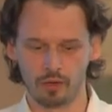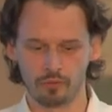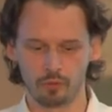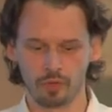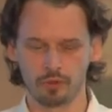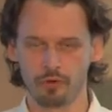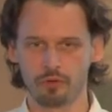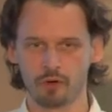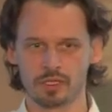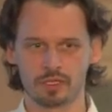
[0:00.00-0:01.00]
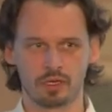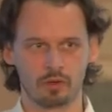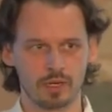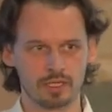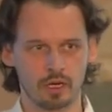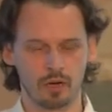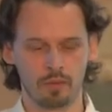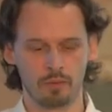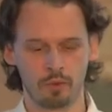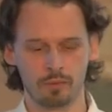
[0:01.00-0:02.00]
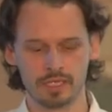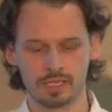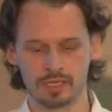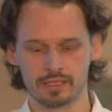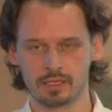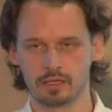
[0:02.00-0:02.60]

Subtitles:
So what we offer is RESTCOM, MobiSense,